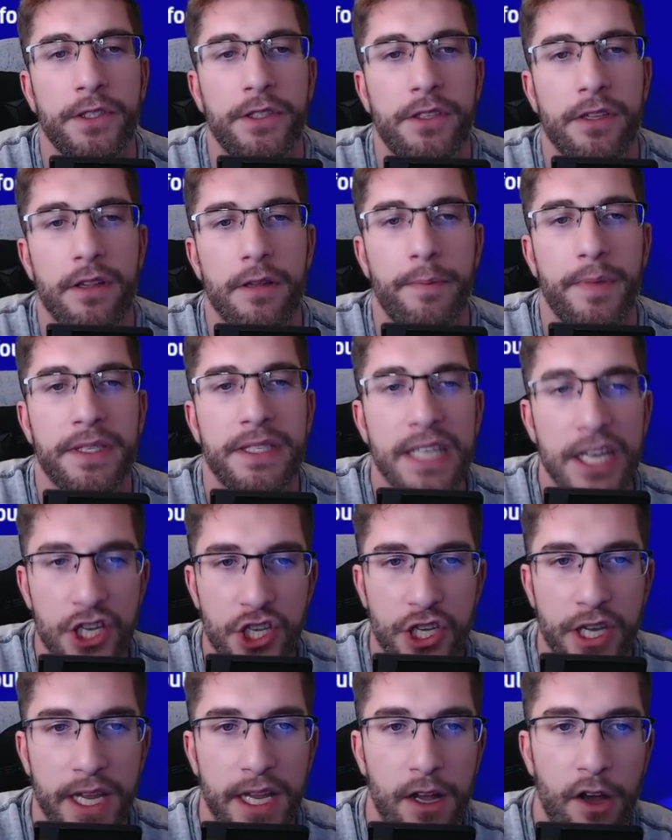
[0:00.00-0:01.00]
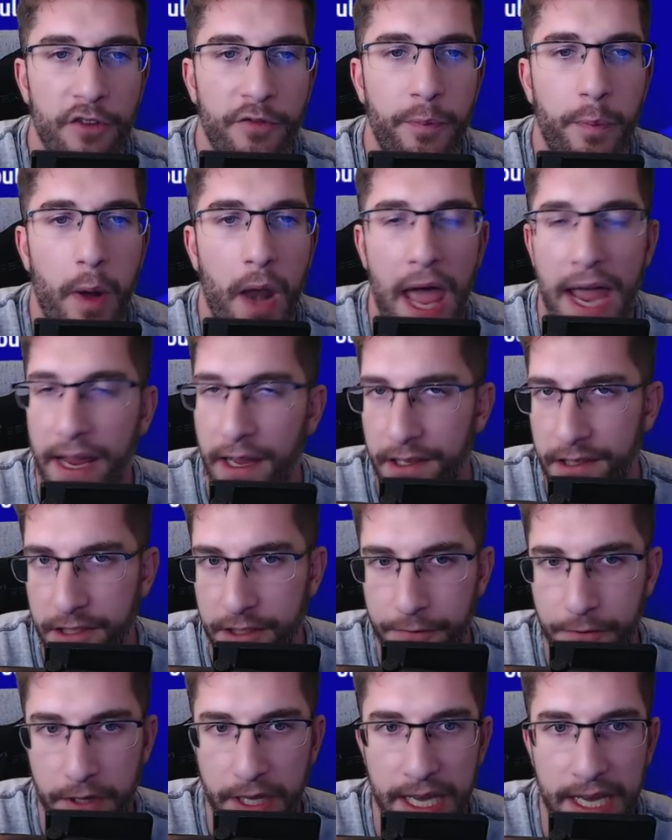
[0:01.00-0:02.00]
to the positioning of
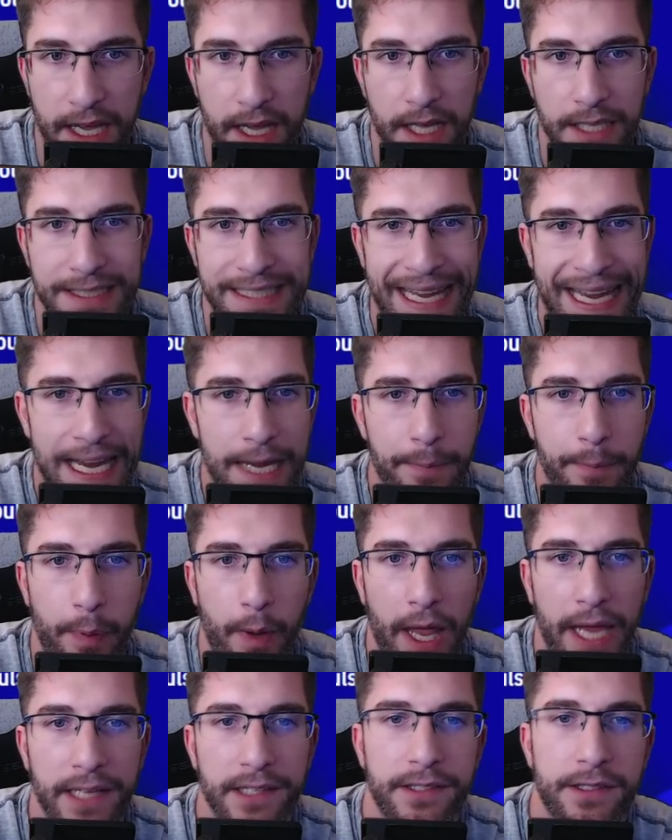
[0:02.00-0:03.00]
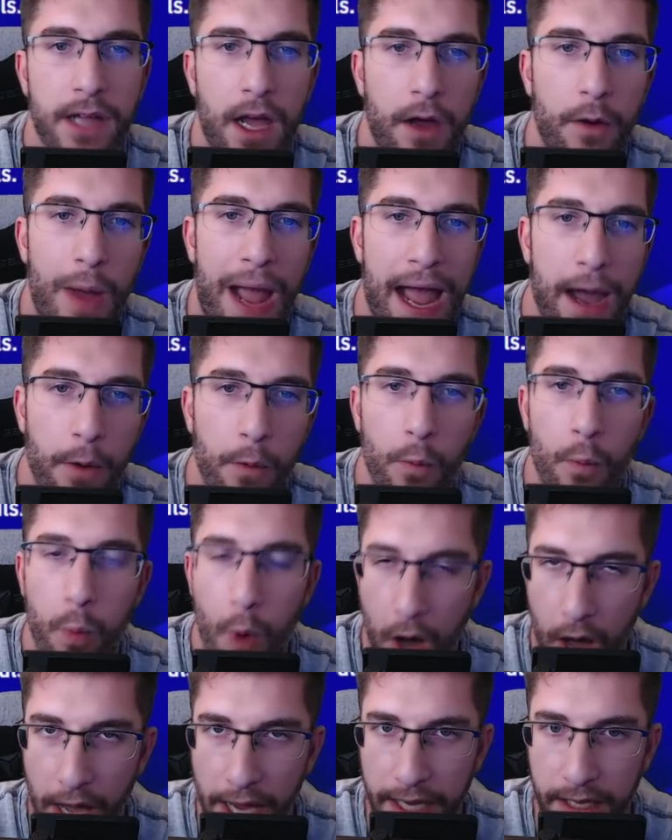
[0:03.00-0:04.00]
players for the team play style out
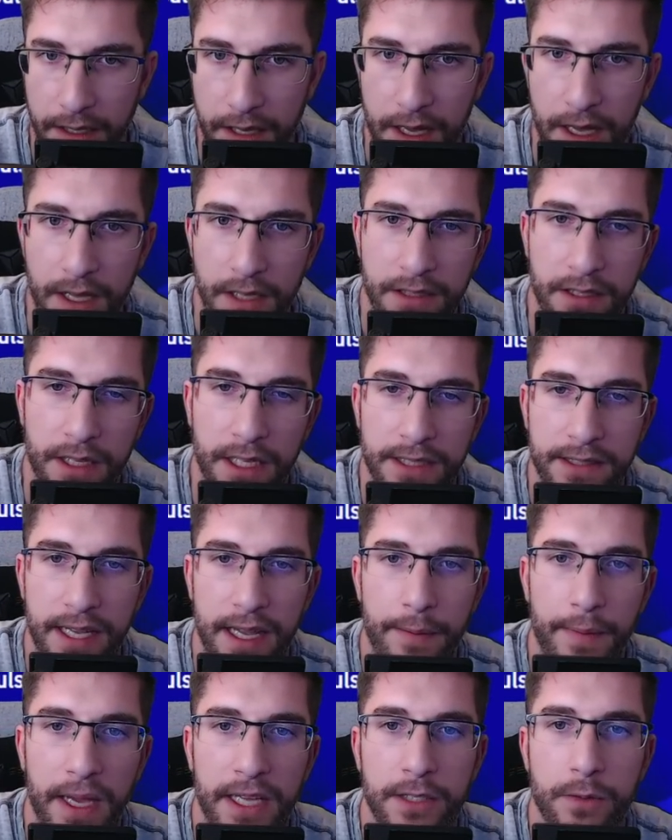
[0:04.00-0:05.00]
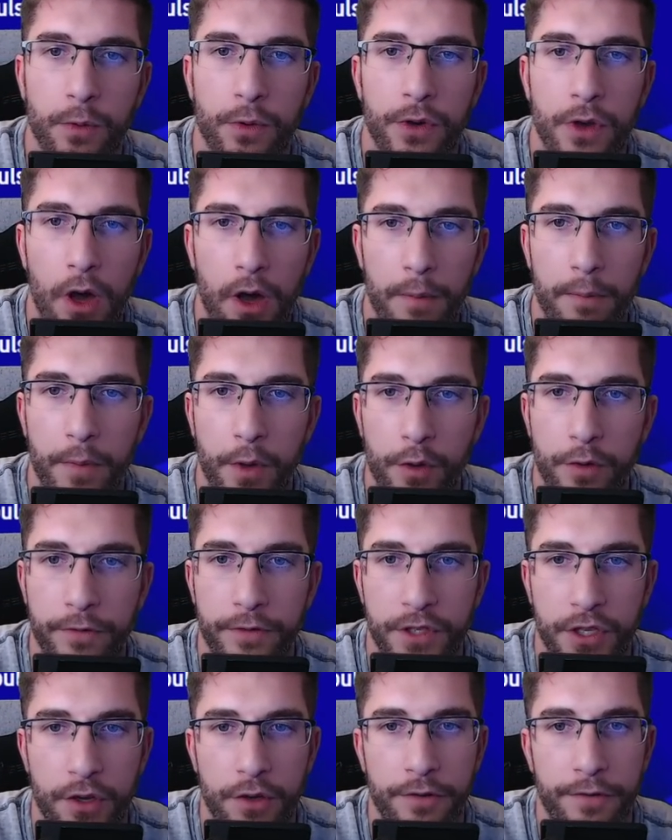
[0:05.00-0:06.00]
wide so that teammates will not
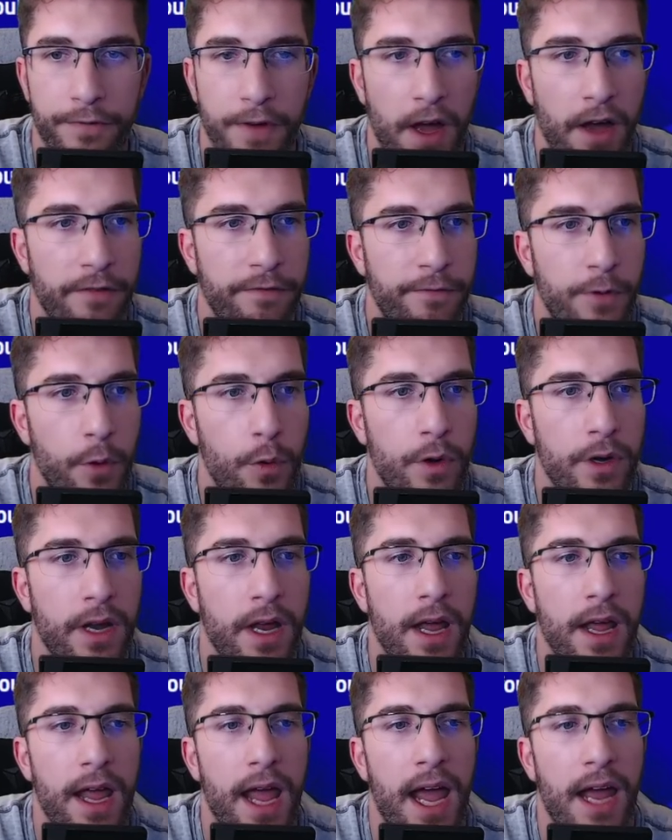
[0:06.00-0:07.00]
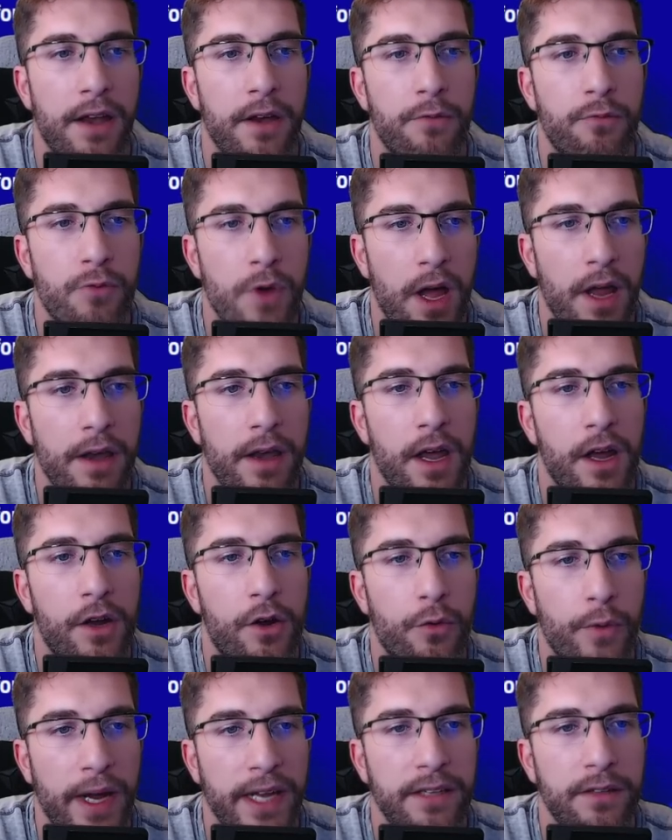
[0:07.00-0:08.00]
move too far forward and run a
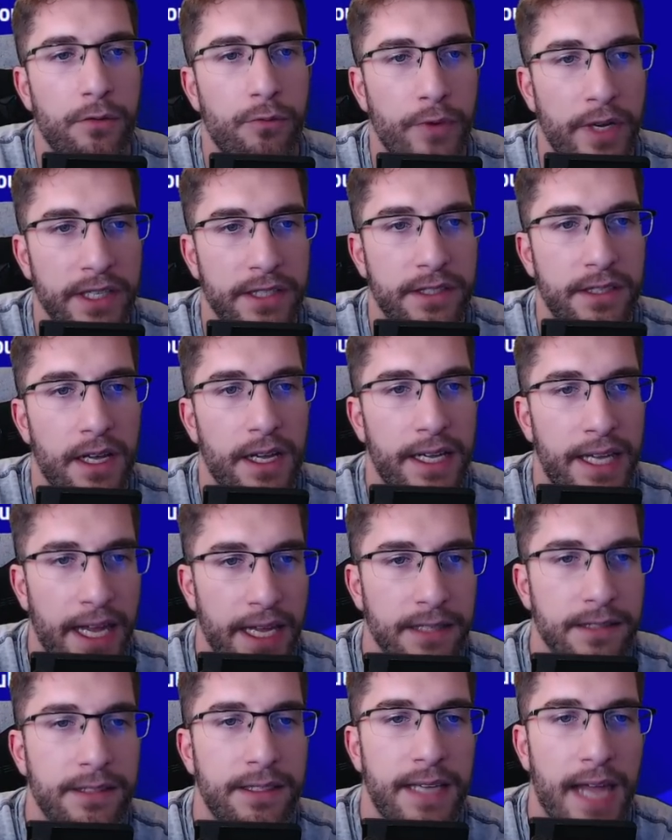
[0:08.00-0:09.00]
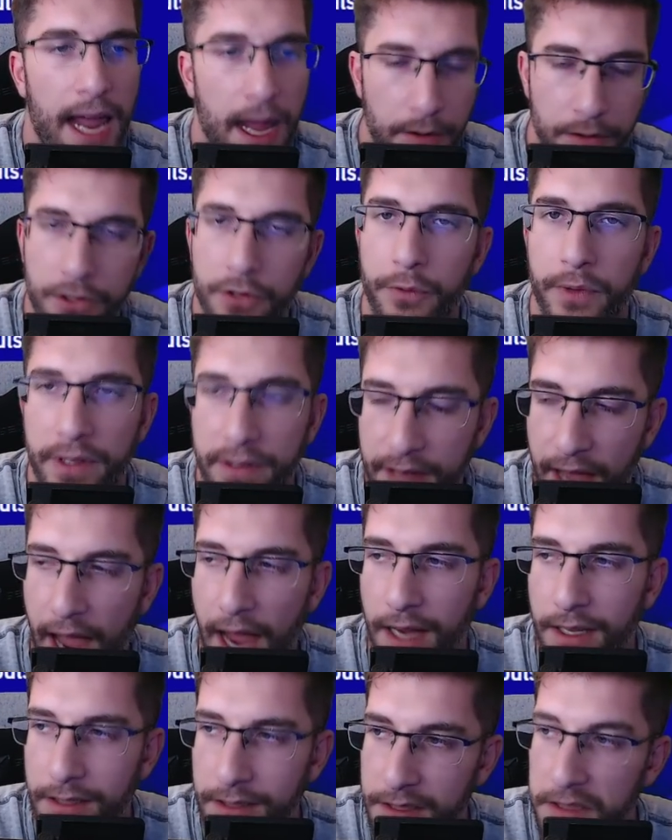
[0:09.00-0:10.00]
greater risk against
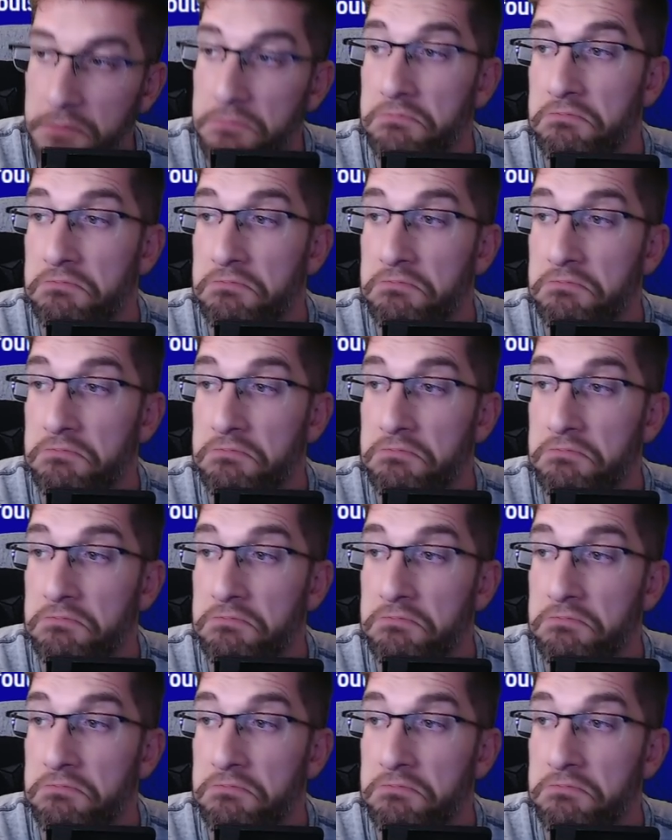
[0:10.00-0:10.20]
counter-attacks.